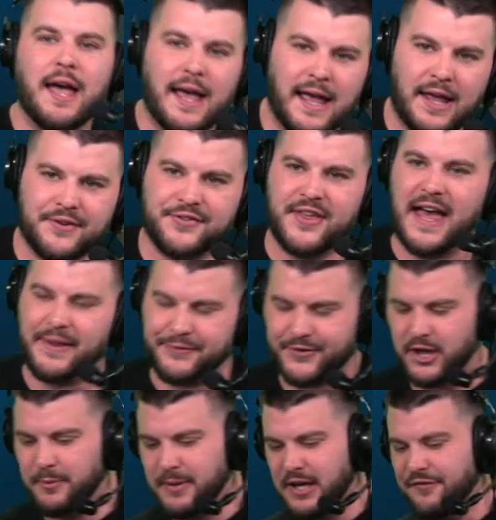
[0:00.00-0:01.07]
As that's
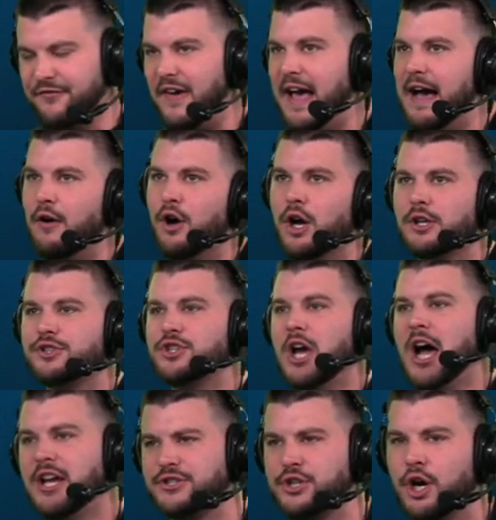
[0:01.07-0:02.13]
going to be a foul on
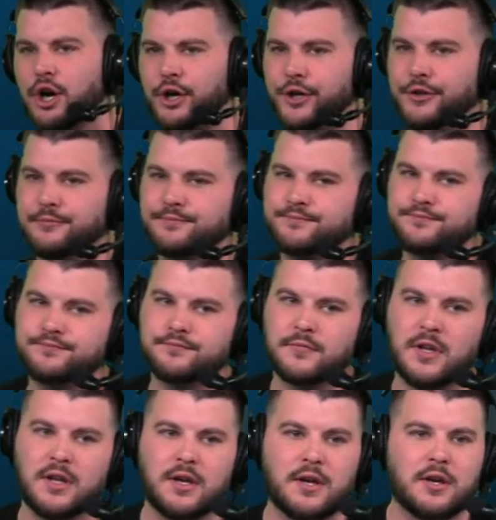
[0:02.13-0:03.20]
Josh Hart.
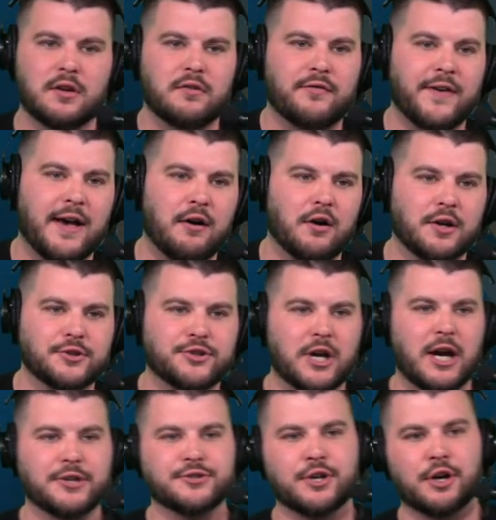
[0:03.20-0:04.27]
Foul on
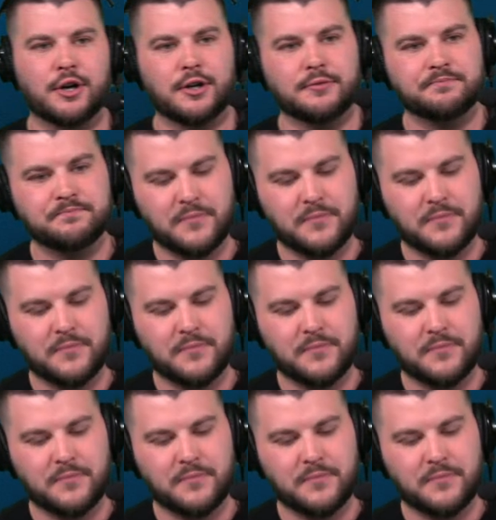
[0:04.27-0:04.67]
Josh Hart.